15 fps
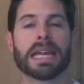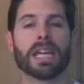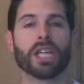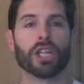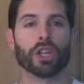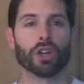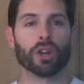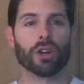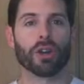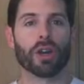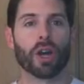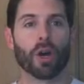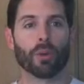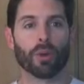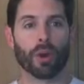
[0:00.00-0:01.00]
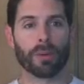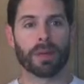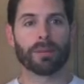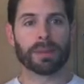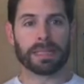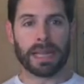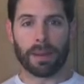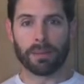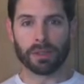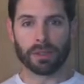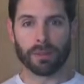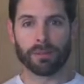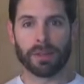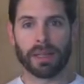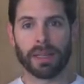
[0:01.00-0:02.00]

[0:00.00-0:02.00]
Your aerobic metabolism